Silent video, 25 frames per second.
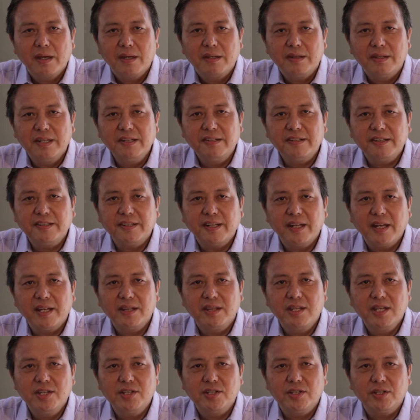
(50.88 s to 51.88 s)
This is in
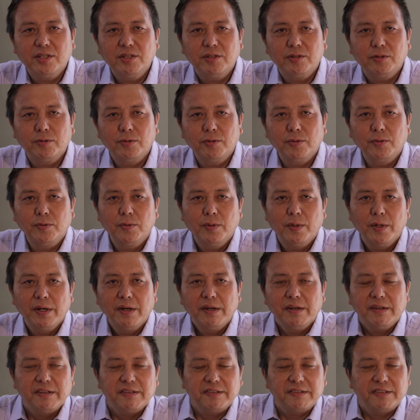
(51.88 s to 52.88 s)
addition to
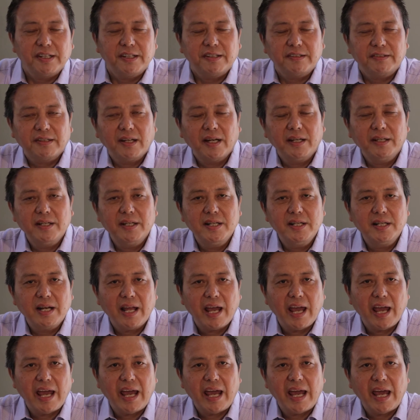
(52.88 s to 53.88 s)

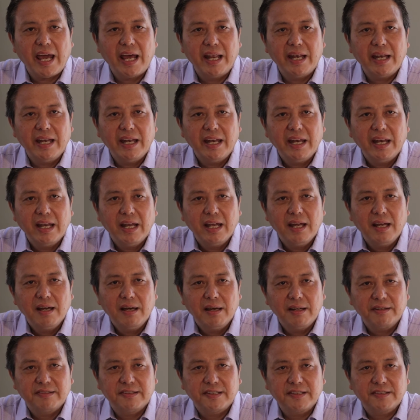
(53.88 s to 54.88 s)

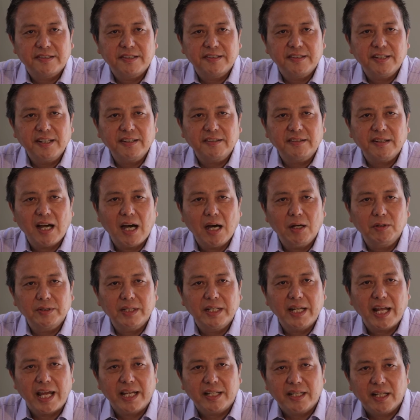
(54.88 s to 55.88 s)

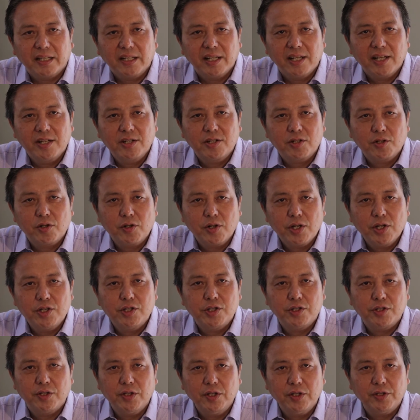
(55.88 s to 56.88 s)
66,803
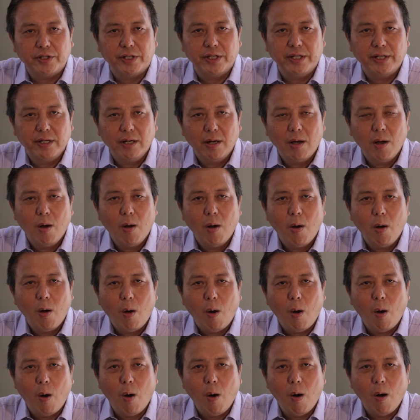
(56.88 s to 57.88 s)
children,
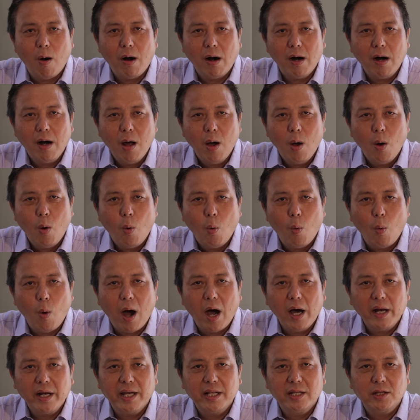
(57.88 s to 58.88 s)
or
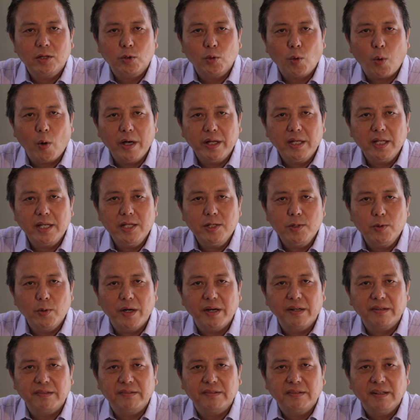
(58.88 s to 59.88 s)
1 in 20
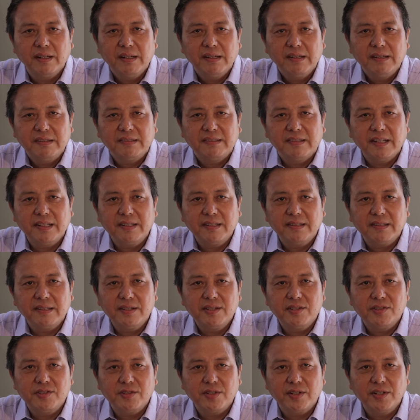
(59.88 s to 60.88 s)
U.S.
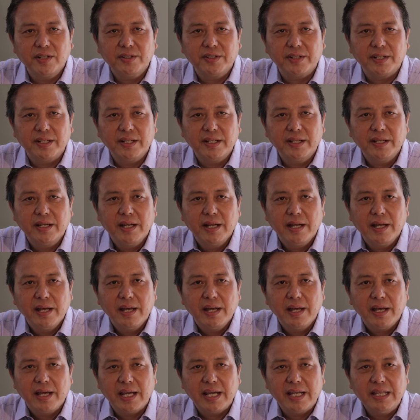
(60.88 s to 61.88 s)
citizen children
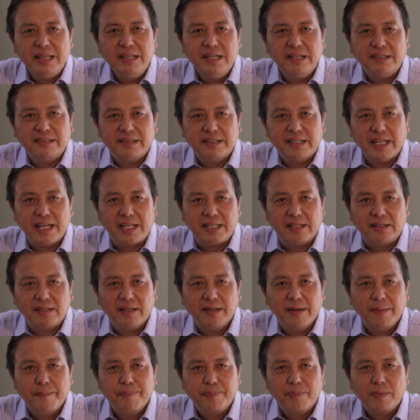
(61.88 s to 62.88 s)
in the state,
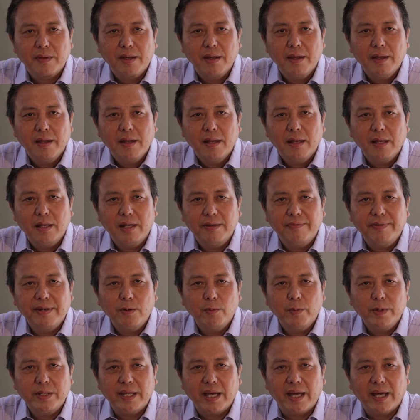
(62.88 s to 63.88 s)
living with